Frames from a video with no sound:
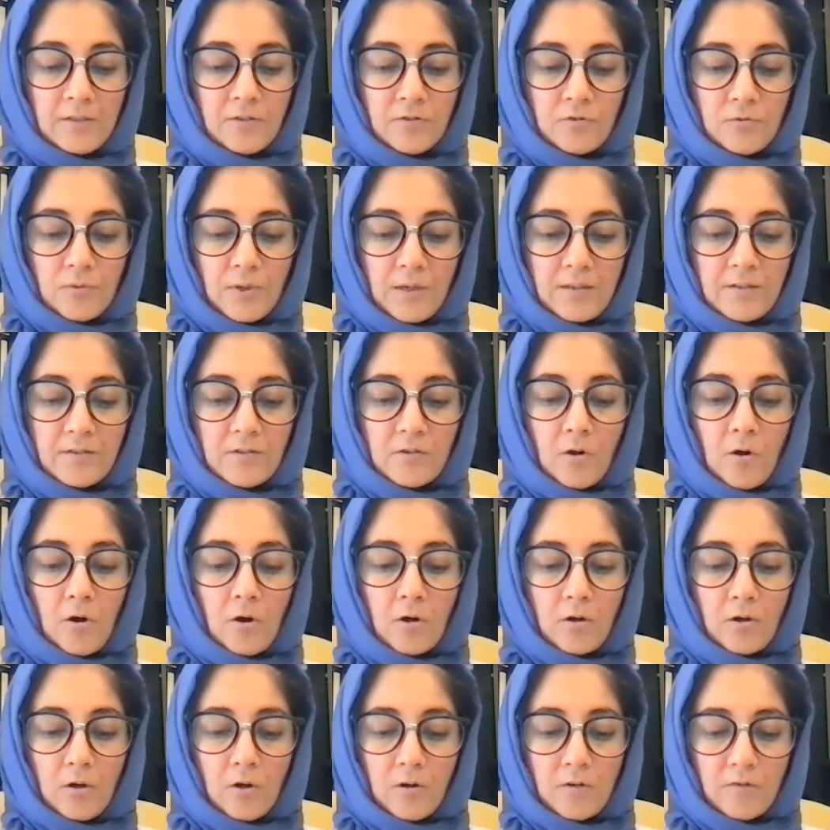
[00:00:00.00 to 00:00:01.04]
dress
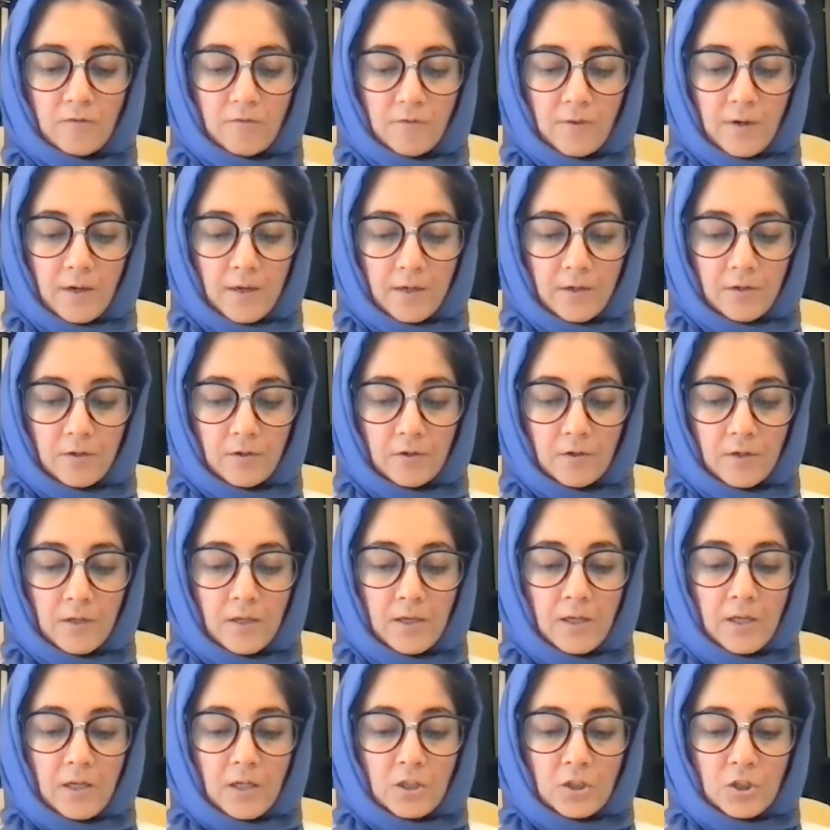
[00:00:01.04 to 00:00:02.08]
caught on fire.
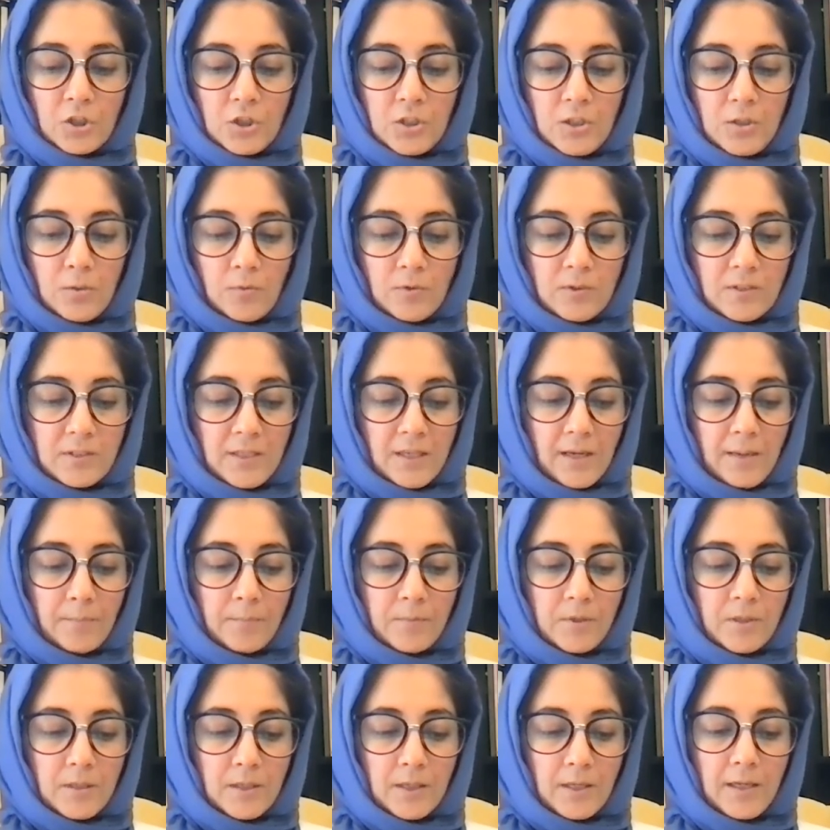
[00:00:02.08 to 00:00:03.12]
She was
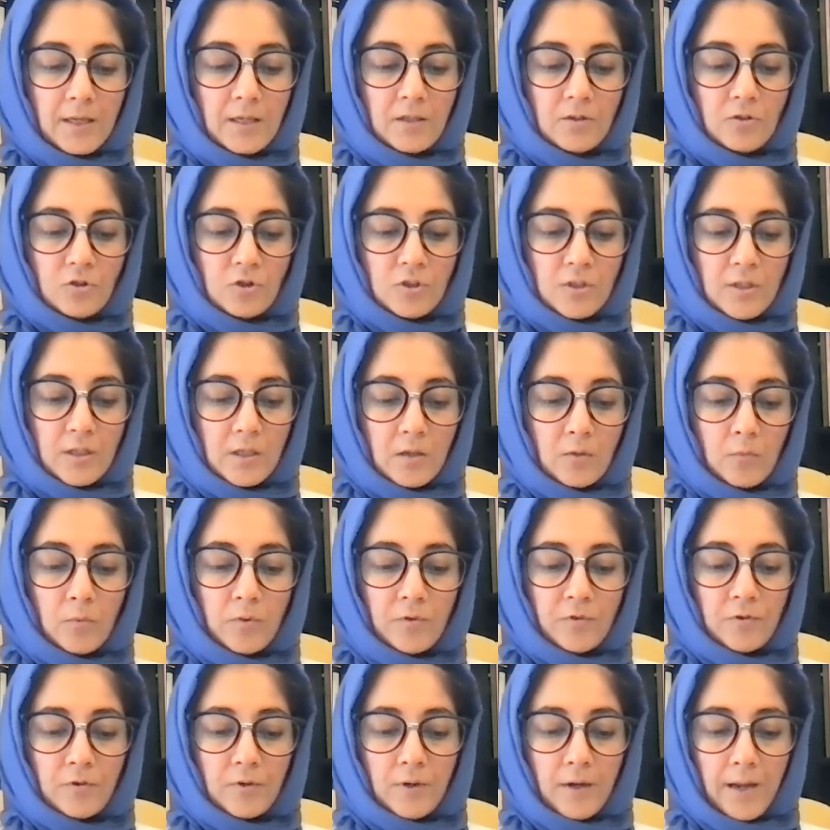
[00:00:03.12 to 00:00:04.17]
kept in jail
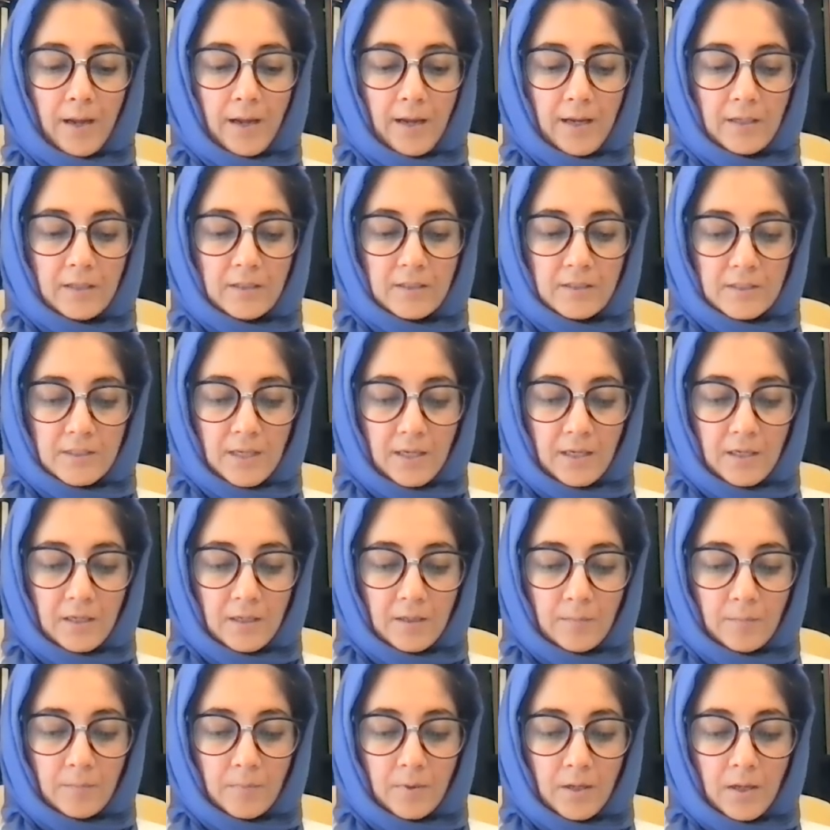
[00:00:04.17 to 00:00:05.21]
with her aunt
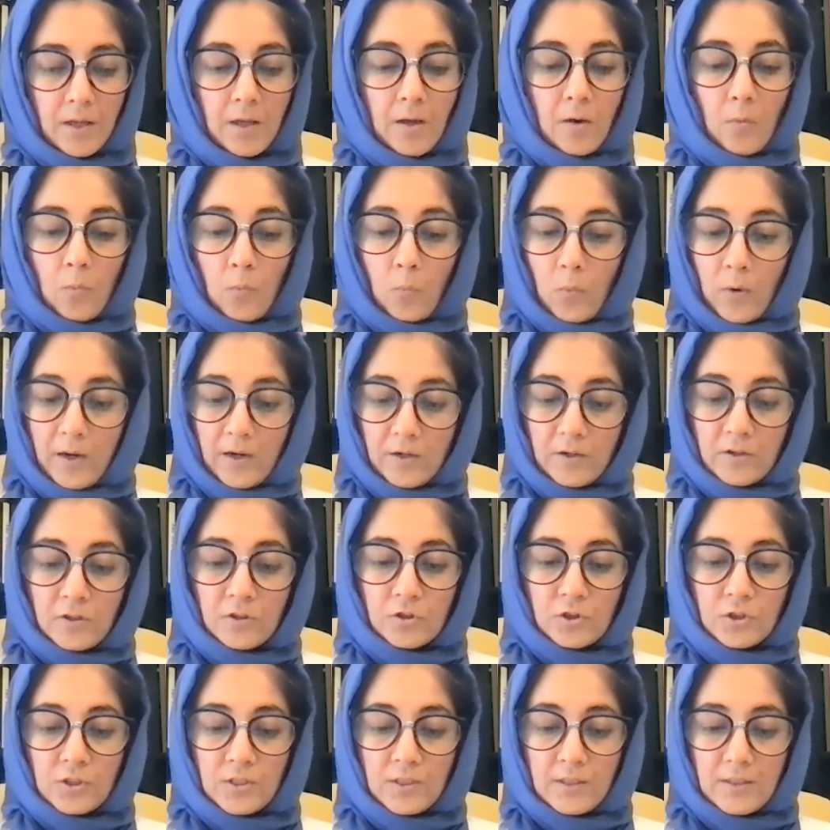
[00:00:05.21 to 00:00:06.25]
Zainab, where
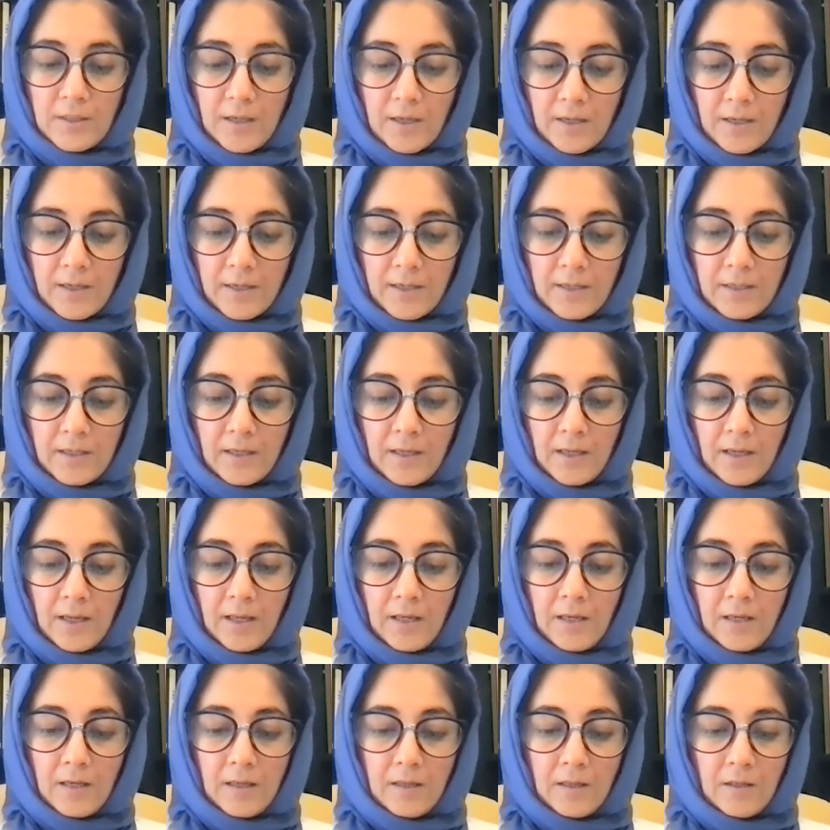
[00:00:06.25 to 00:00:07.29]
she died
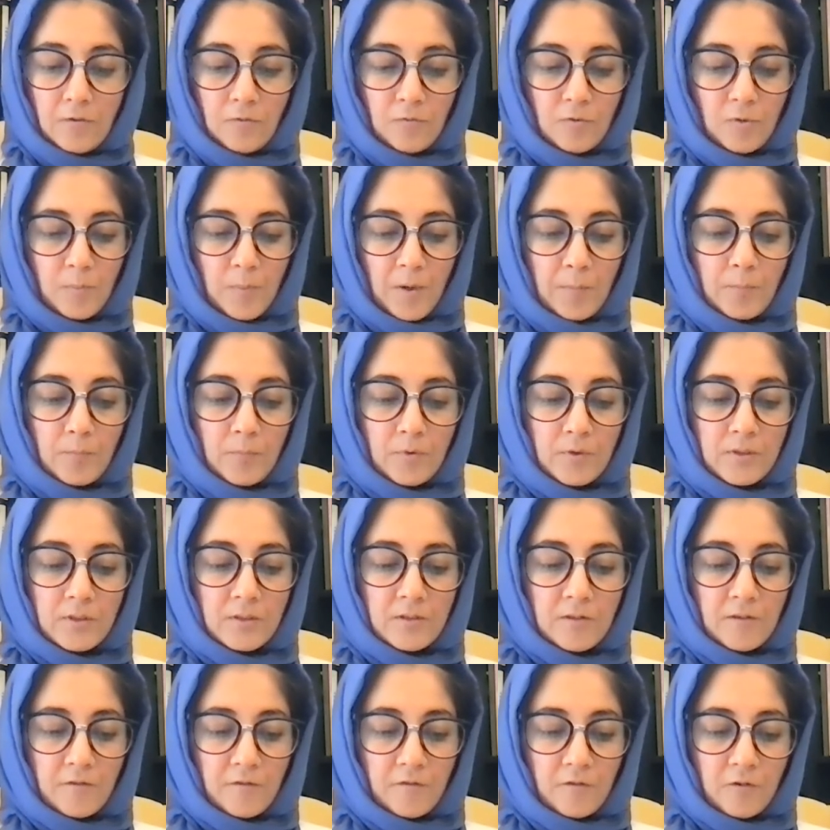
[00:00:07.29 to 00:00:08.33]
in the
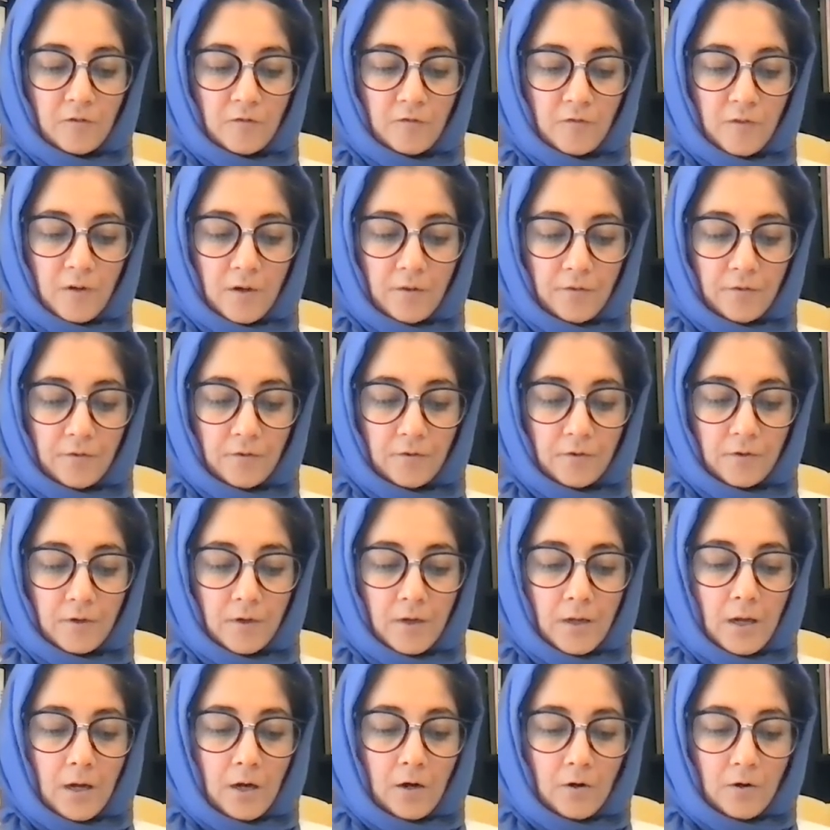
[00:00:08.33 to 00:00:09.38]
remembrance of her father.
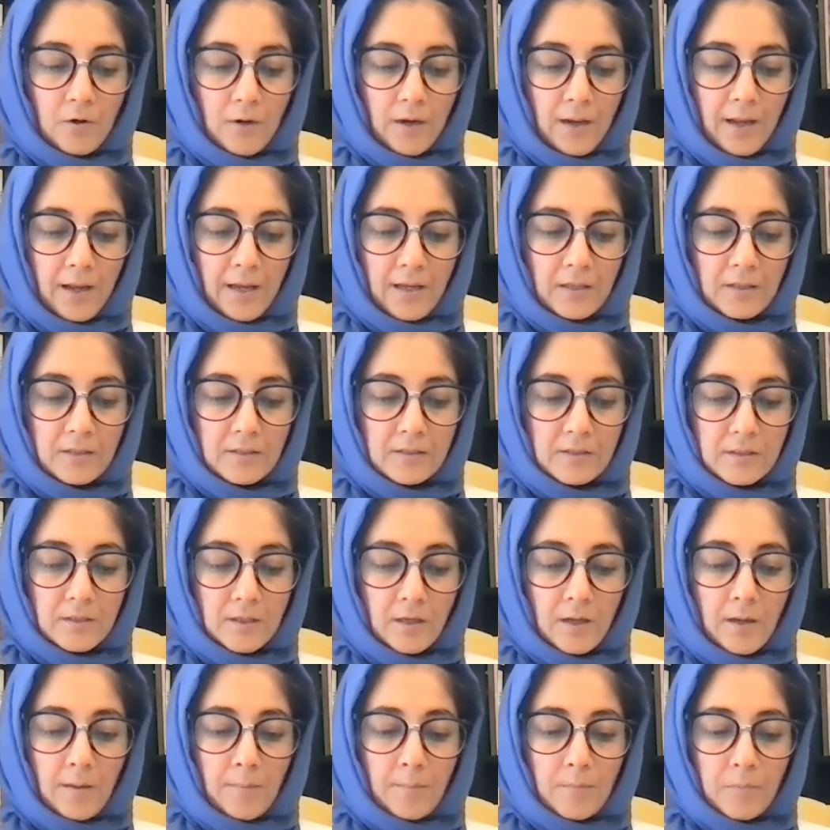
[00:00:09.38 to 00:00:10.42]
Her aunt
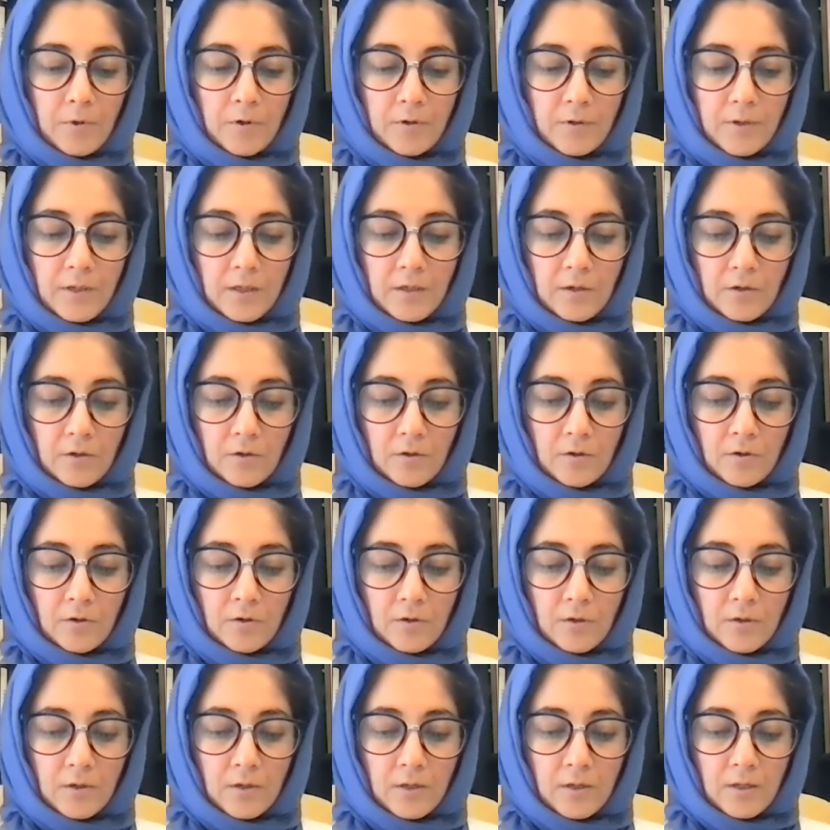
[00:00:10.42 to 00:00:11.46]
buried
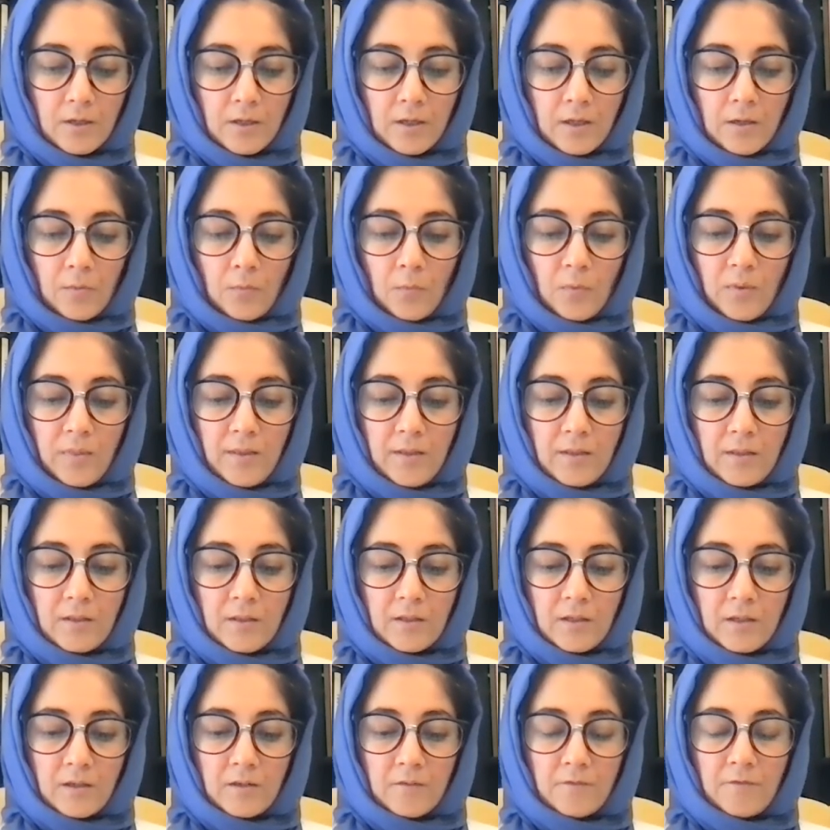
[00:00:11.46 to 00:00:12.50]
her within the
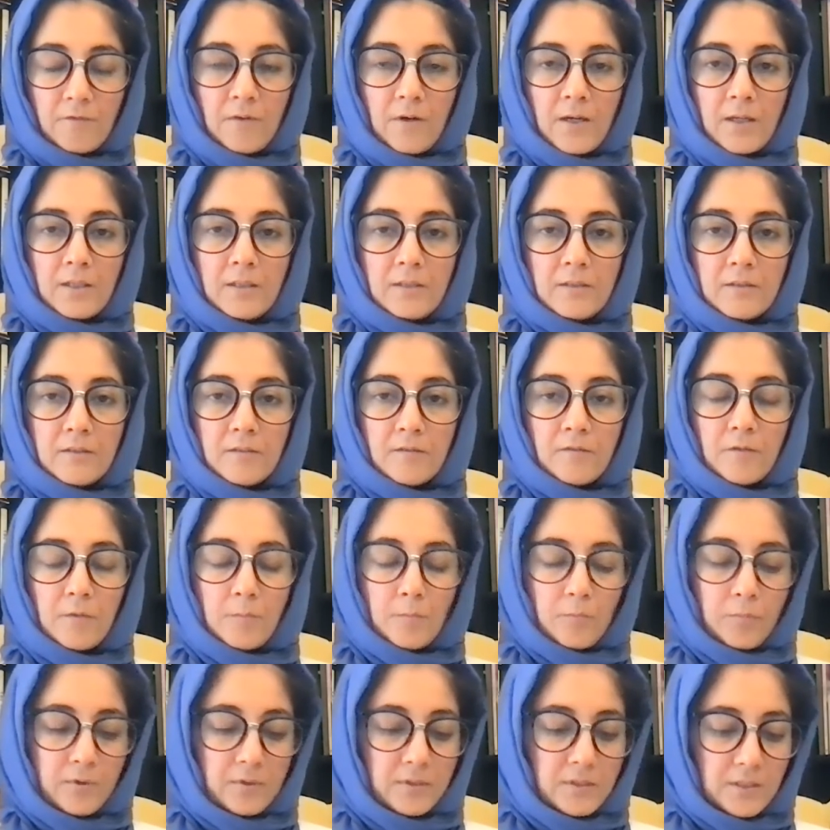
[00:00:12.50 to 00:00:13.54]
confines of the
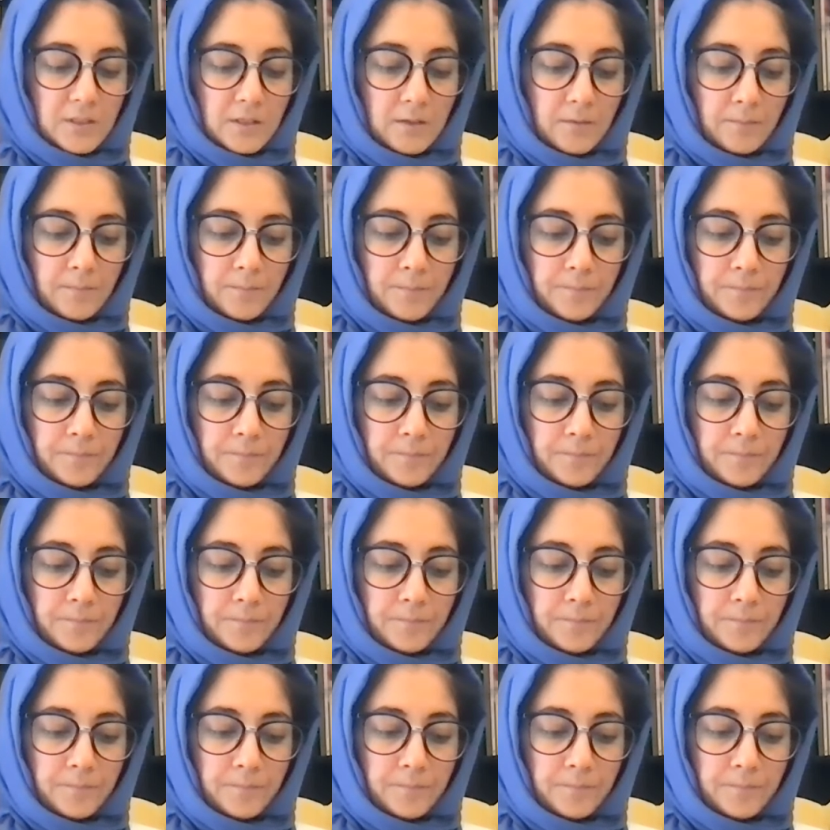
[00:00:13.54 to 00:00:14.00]
prison.